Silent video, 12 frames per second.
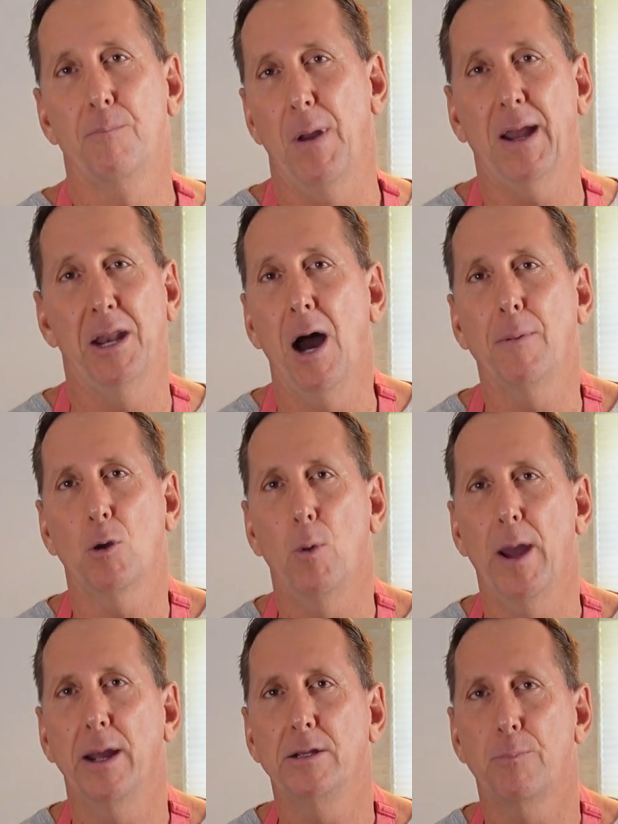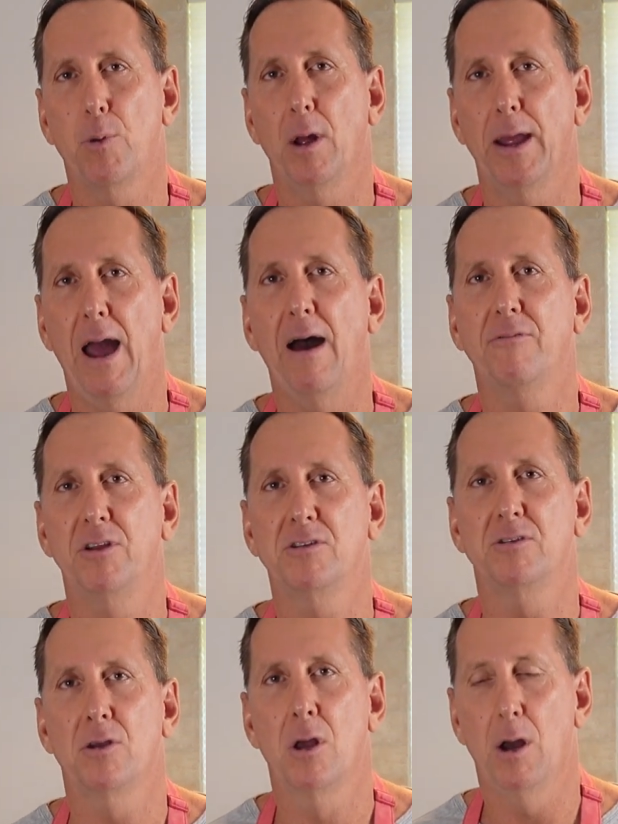economic way to probably have
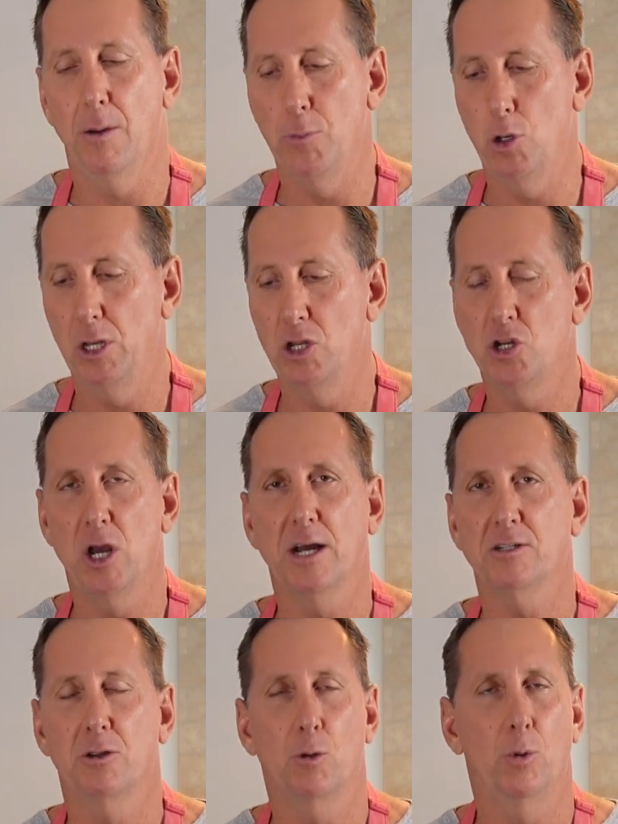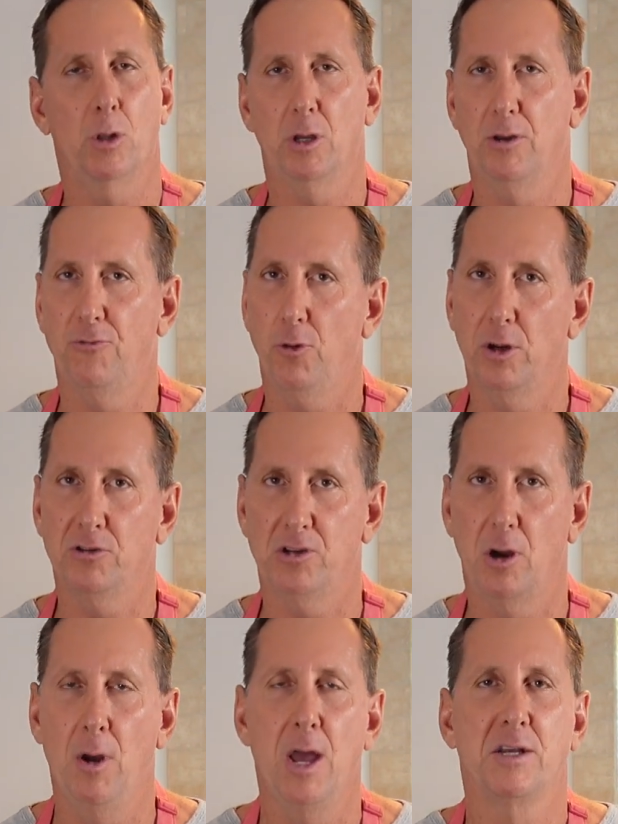these immunity shots, and they're really good for you.
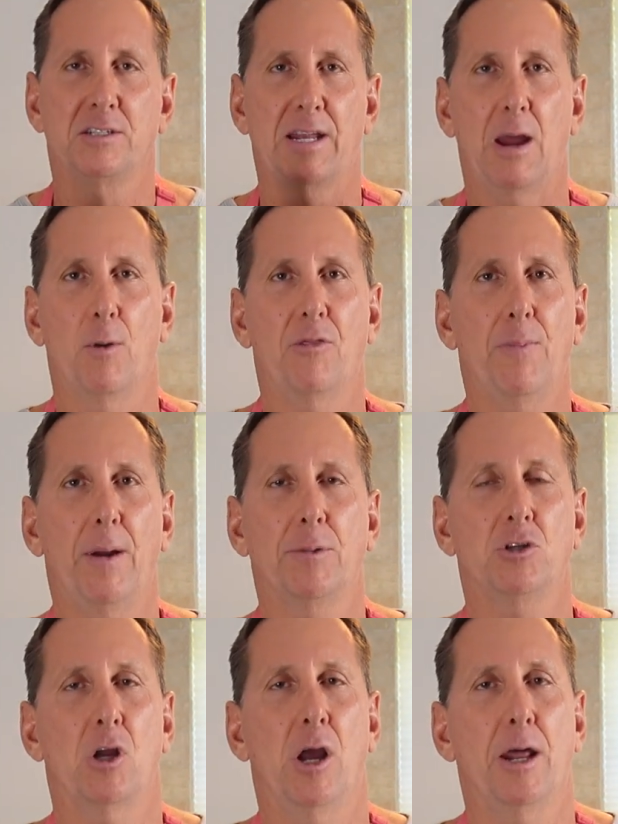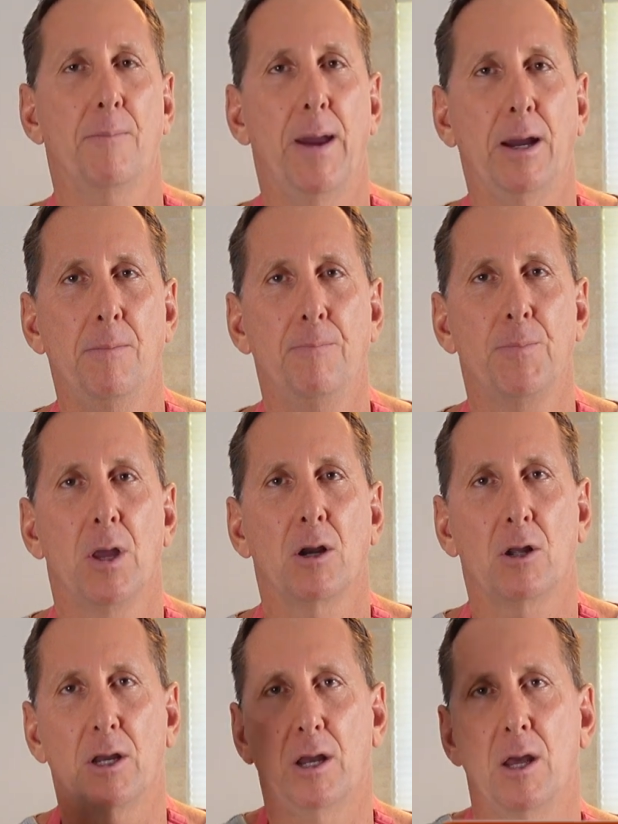So stay with me. I'm going to show you how to make them.
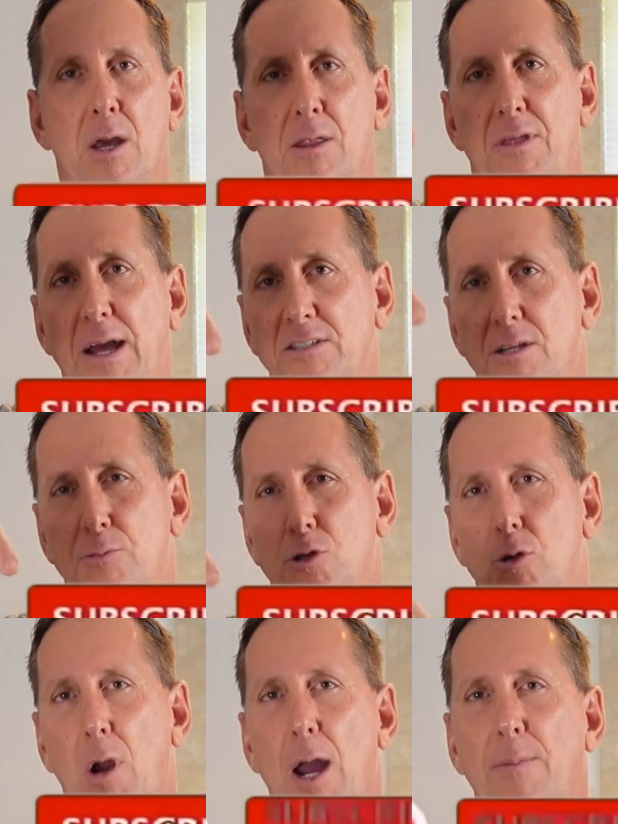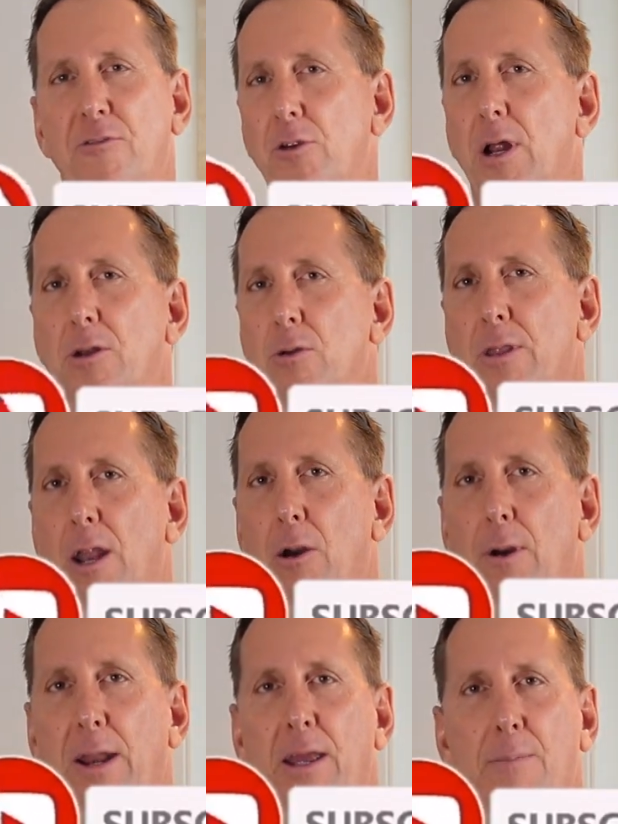Click that subscribe if you're not doing that
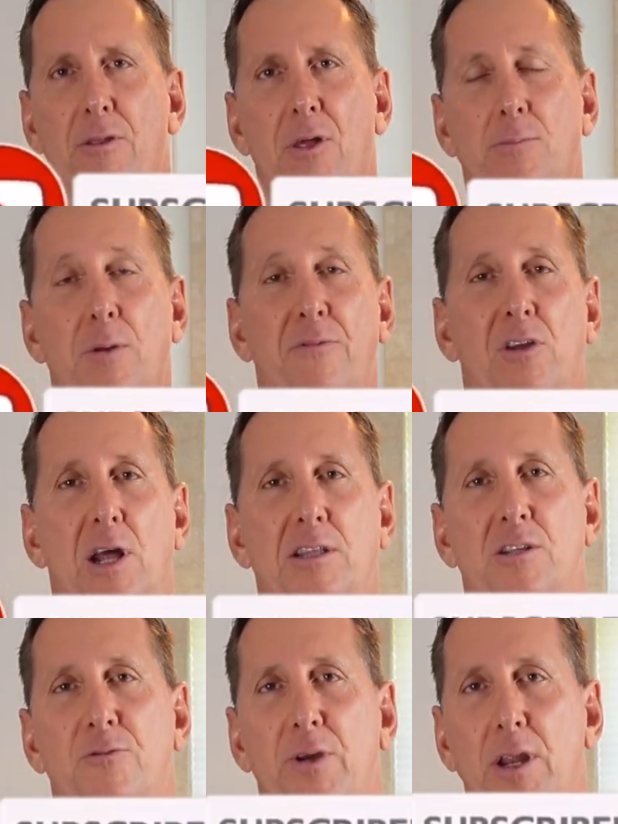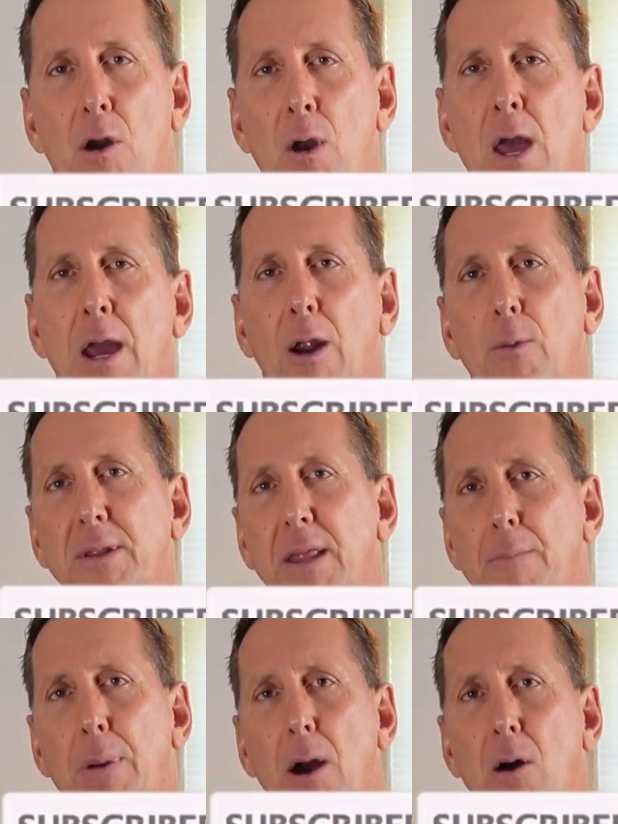already. Give me a thumbs up if you like this video, and ring
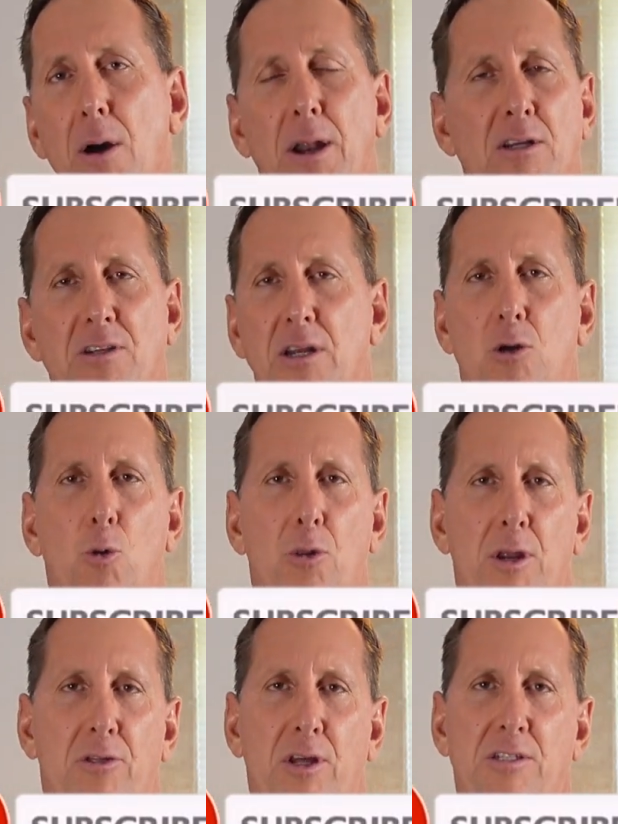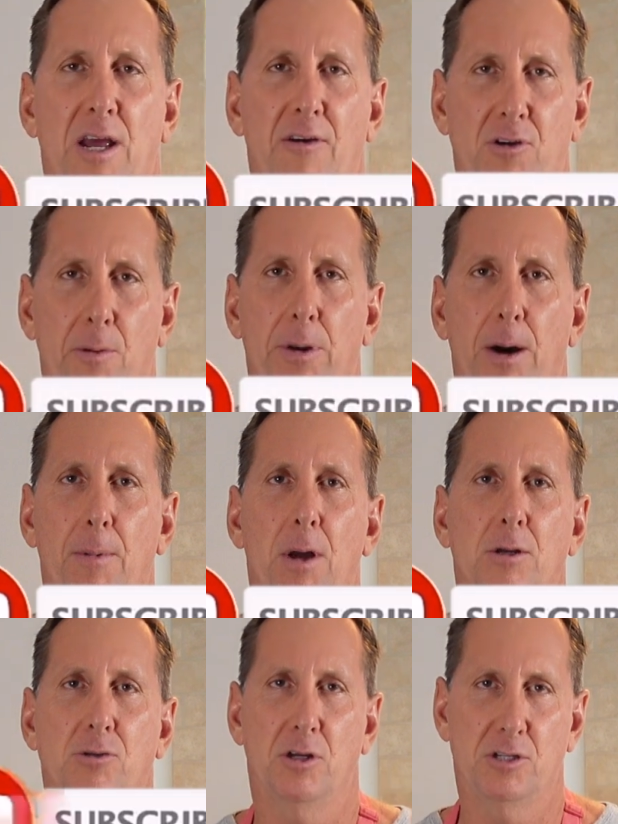that bell, and I'll send you cool new things I have coming up.
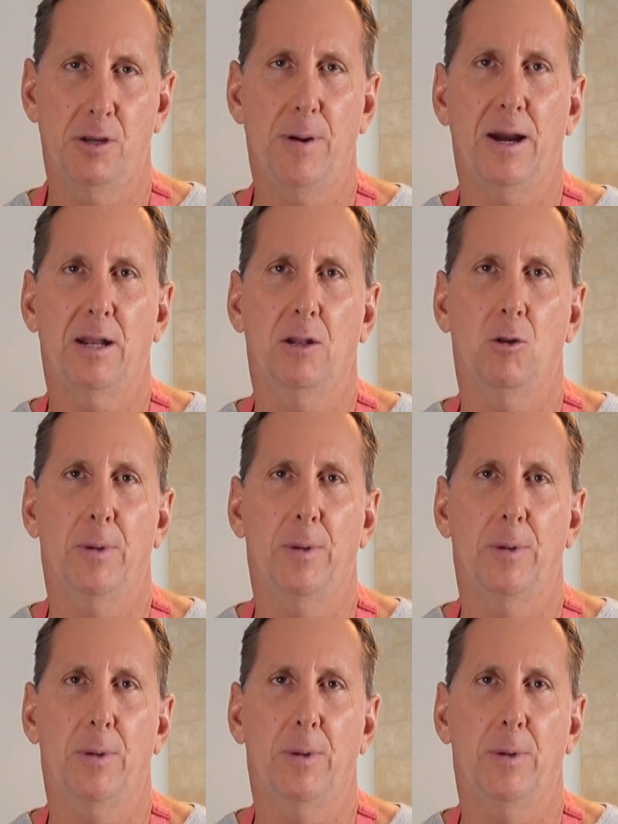So I'll see you back in a little